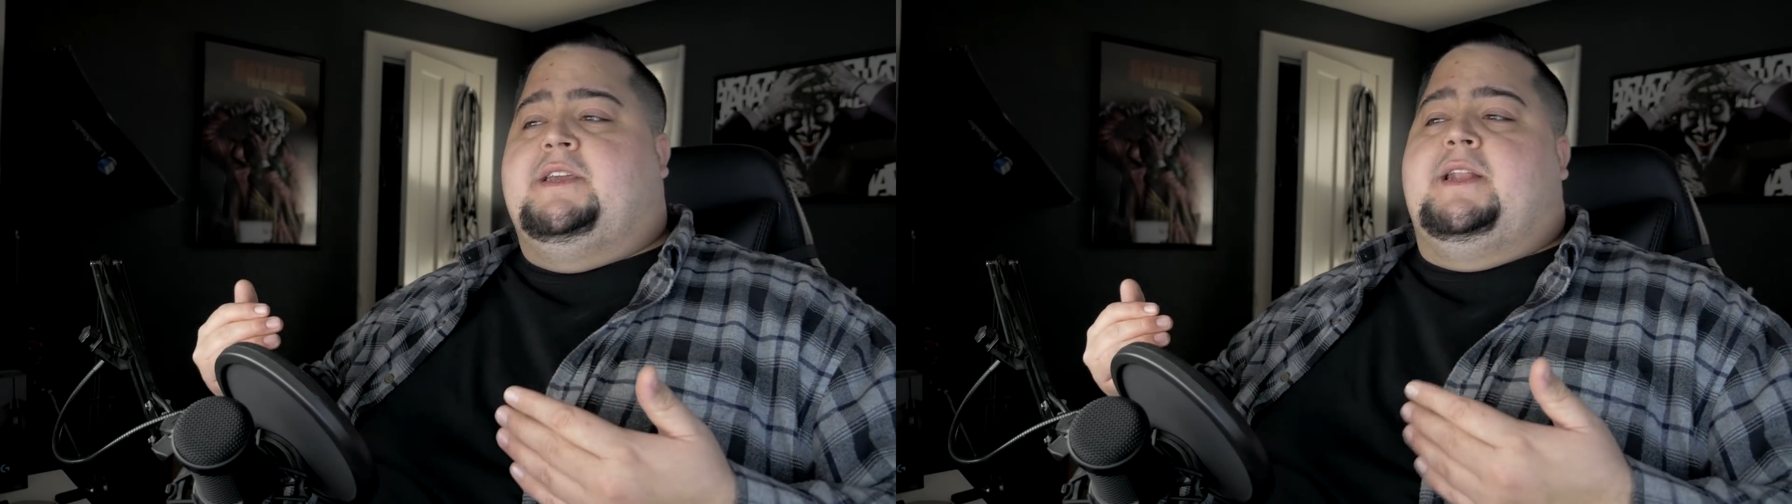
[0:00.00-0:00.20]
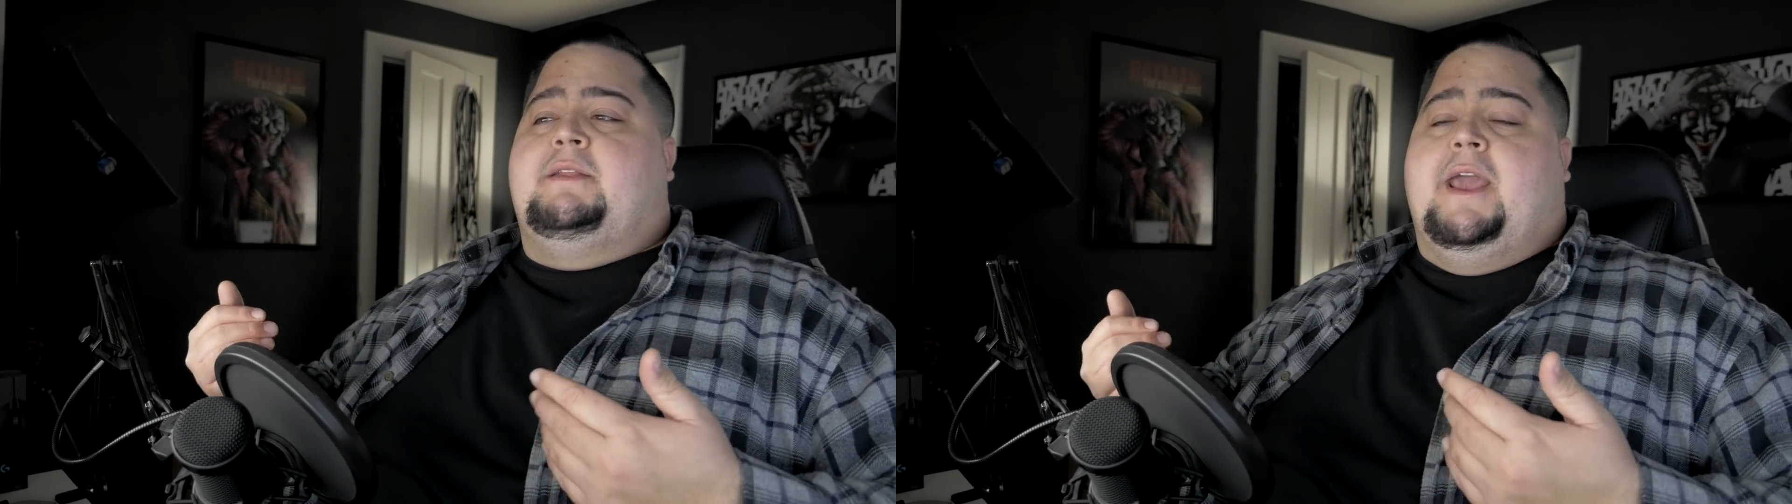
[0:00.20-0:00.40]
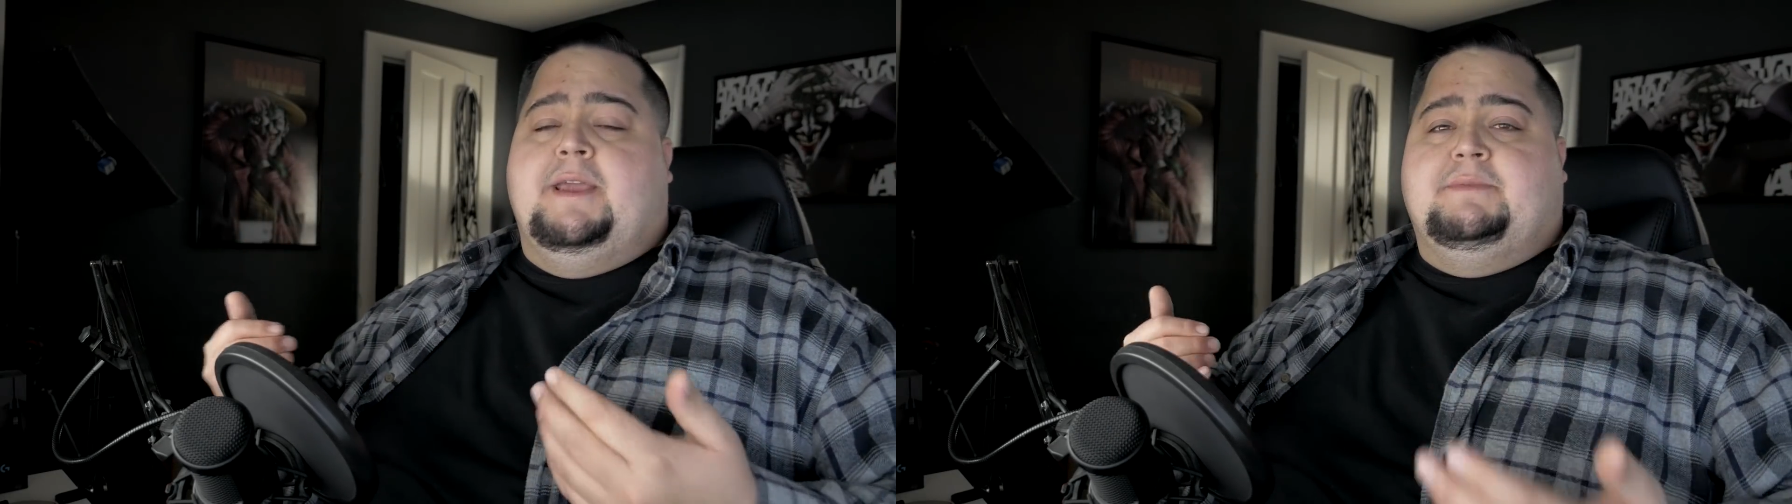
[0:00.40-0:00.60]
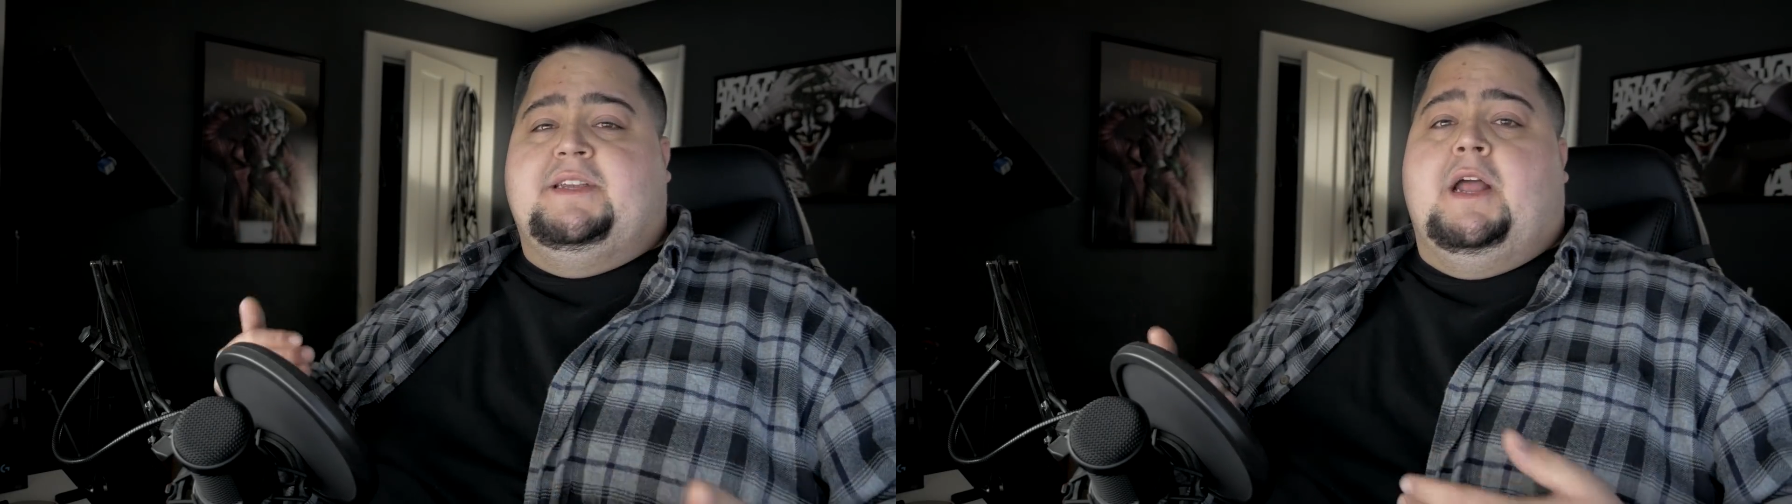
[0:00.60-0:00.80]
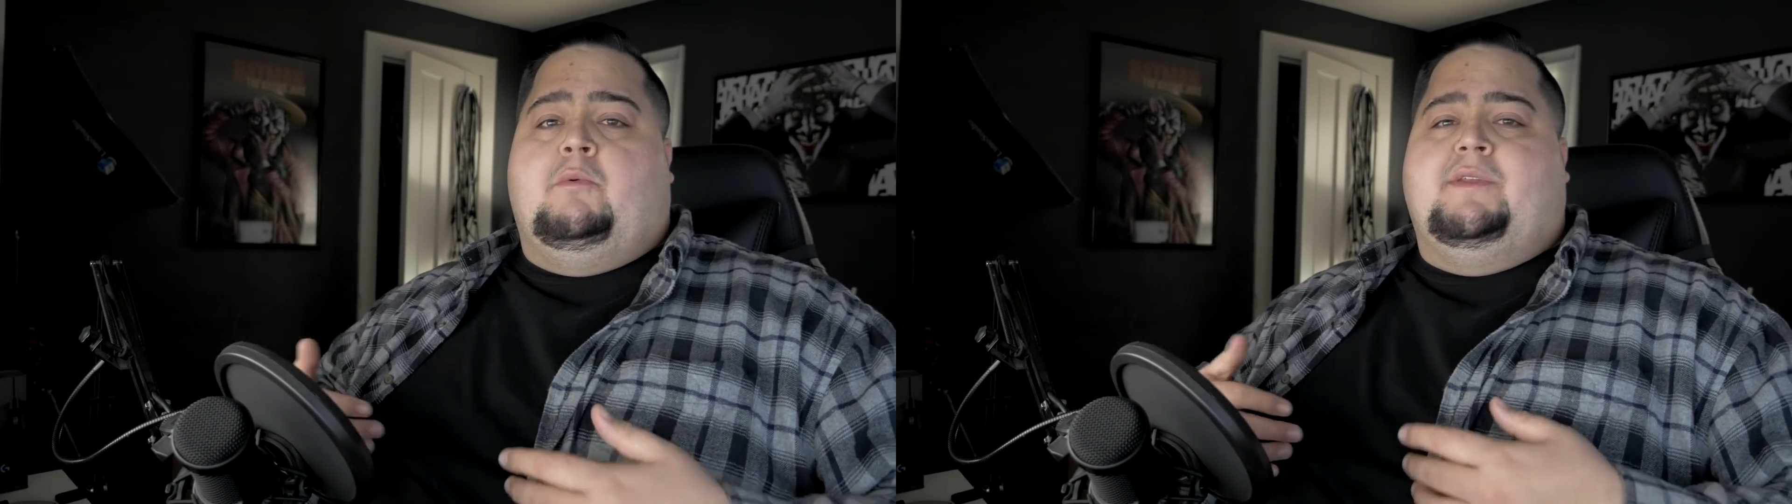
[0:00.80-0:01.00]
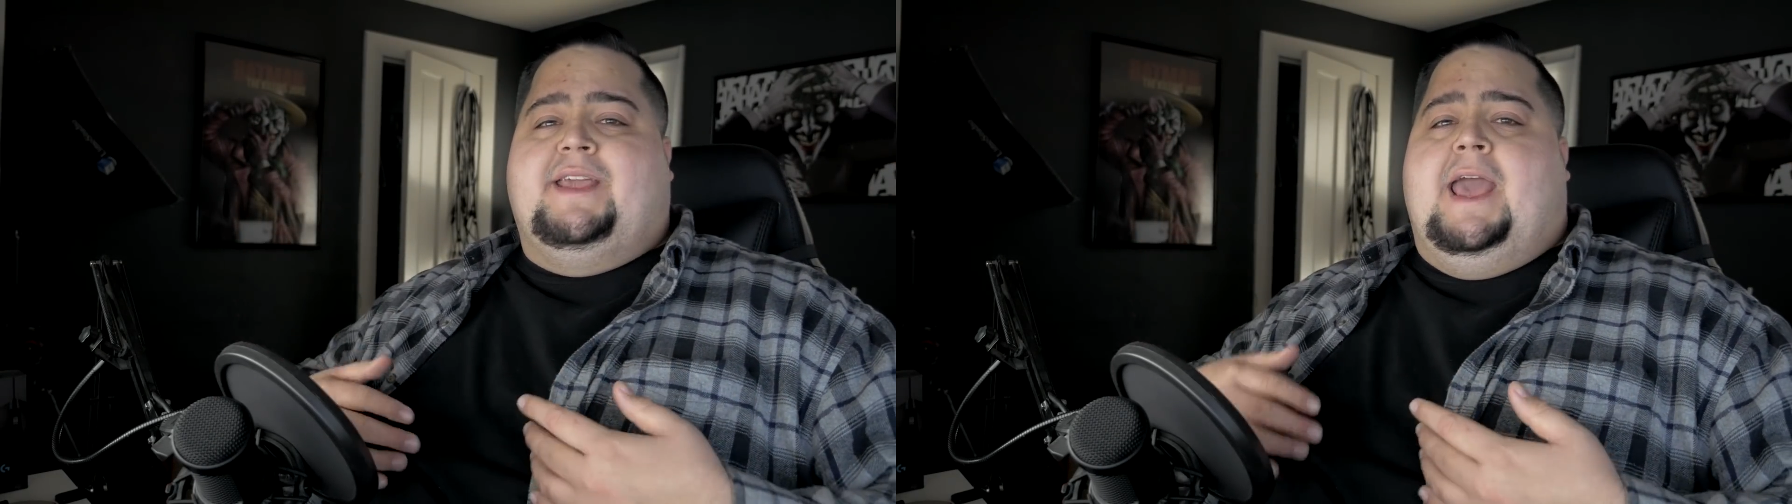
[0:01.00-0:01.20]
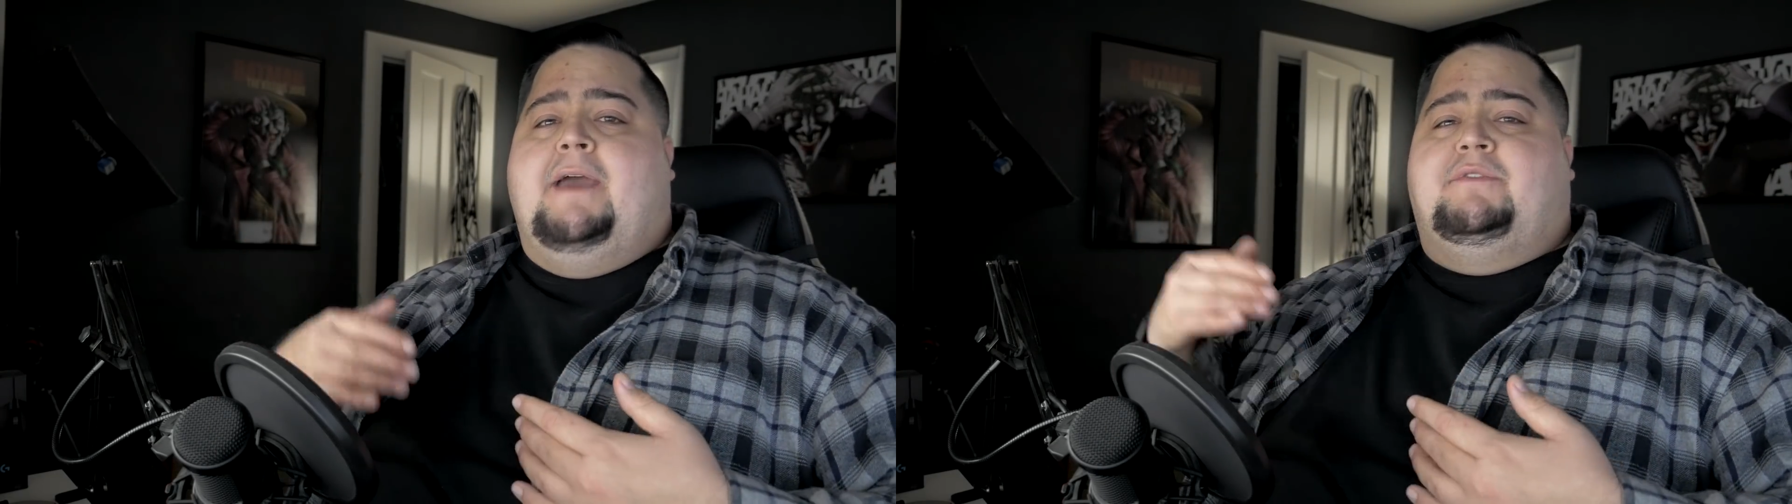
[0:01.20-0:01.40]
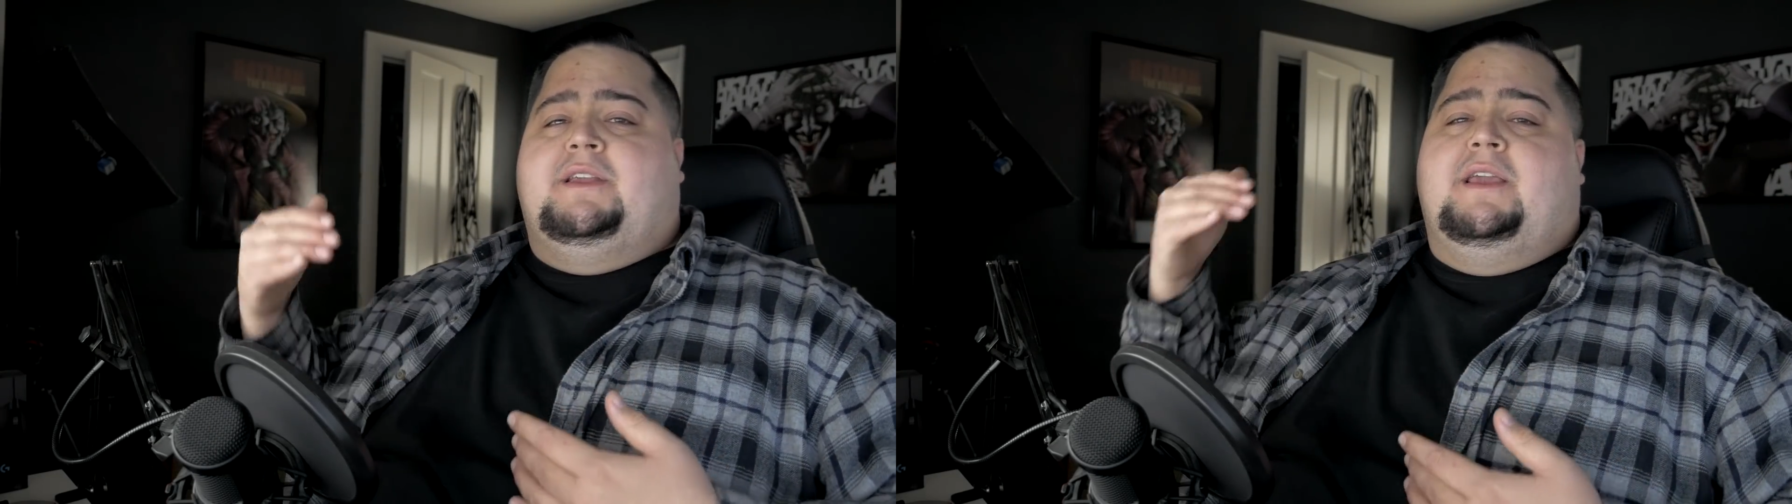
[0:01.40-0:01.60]
and A M D not really
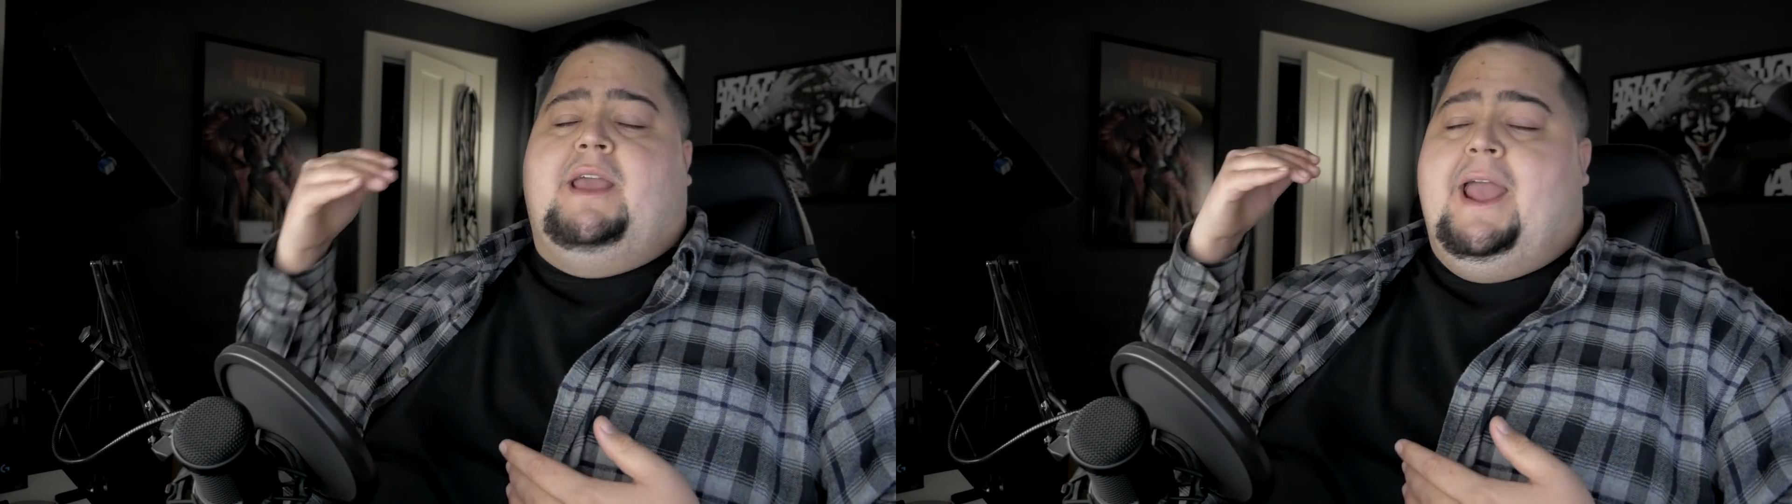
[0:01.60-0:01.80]
have any,